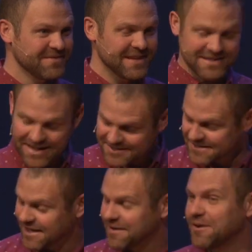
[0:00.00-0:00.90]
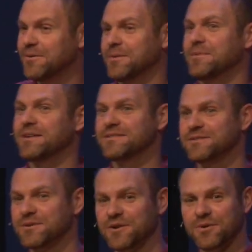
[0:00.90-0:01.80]
That's actually not at all what it means.
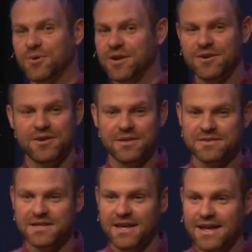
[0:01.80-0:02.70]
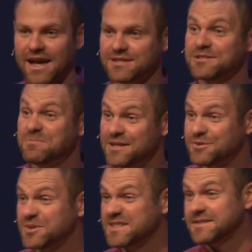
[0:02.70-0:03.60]
The Greek word underneath take actually means
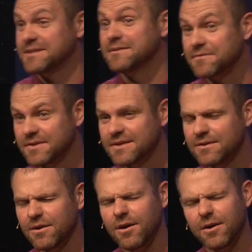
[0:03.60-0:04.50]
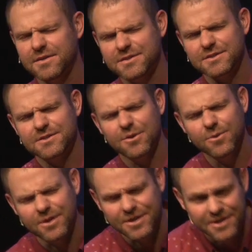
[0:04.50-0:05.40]
receive. Oh, this is so
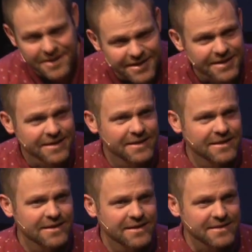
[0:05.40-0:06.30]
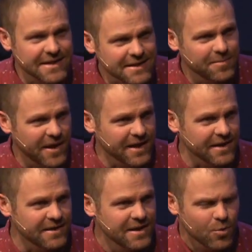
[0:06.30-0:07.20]
good. Think about
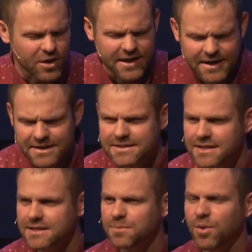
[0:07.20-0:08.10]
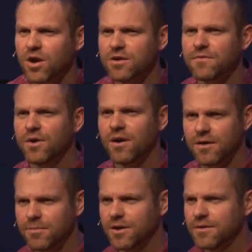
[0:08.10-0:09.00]
it. We're getting to this part of the
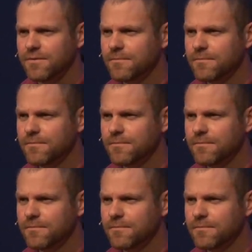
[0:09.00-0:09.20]
armor,